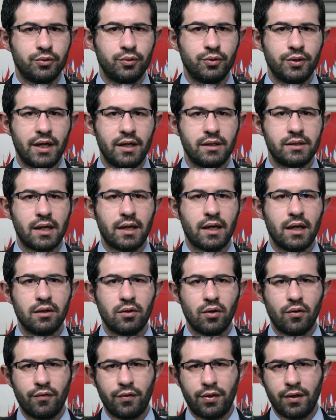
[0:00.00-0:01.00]
2 days
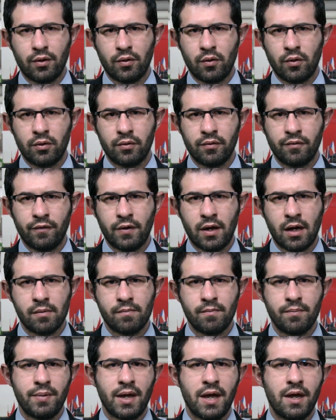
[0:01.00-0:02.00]
ahead of the
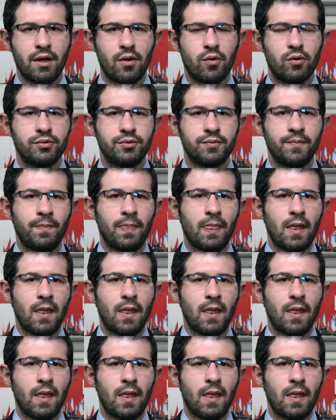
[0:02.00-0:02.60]
non-farm payrolls.